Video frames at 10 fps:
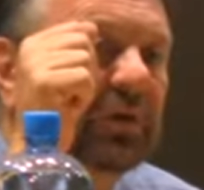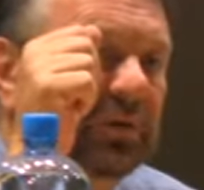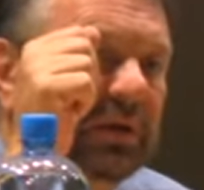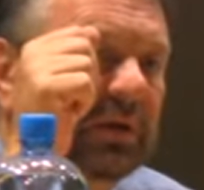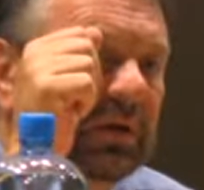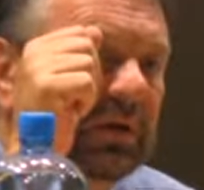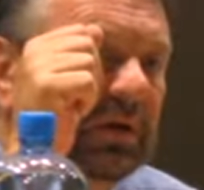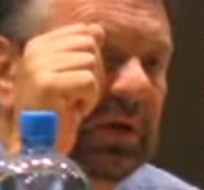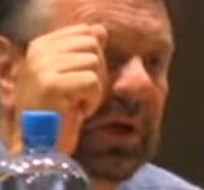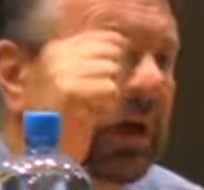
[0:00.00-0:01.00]
country,
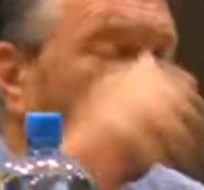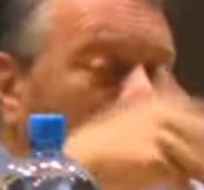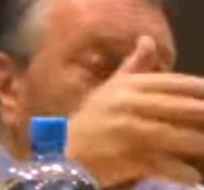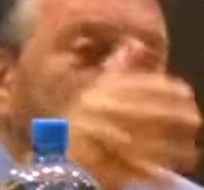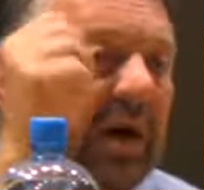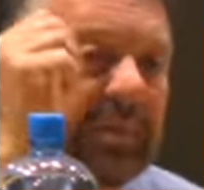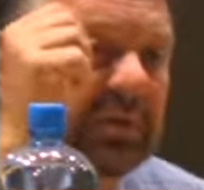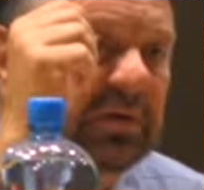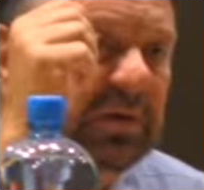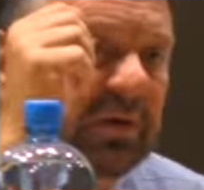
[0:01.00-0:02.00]
it hasn't
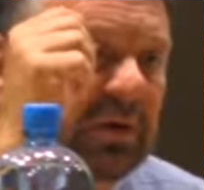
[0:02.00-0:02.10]
happened.